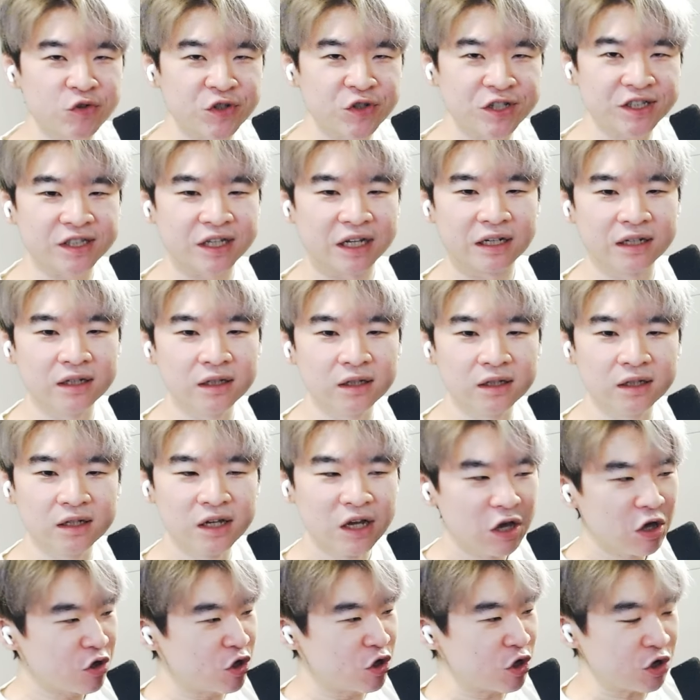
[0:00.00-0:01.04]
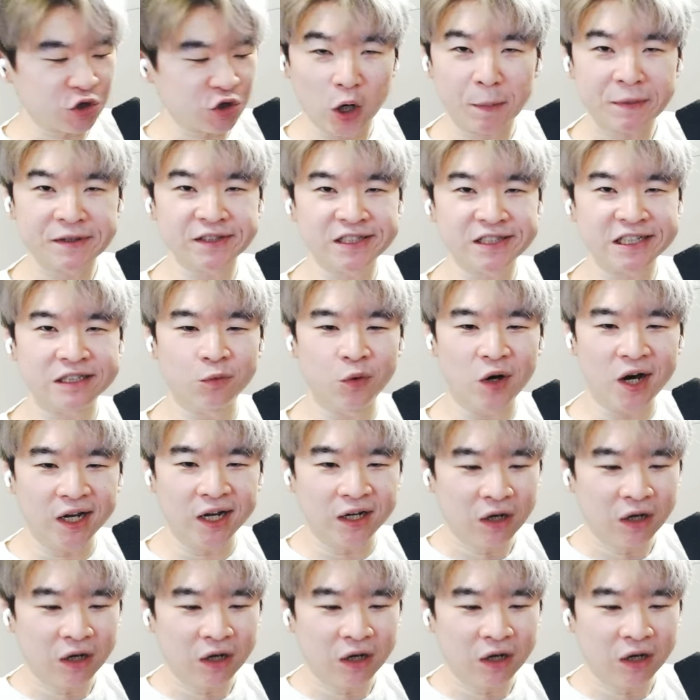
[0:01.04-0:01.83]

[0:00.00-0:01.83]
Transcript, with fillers: she didn't. She showed up in Season 1!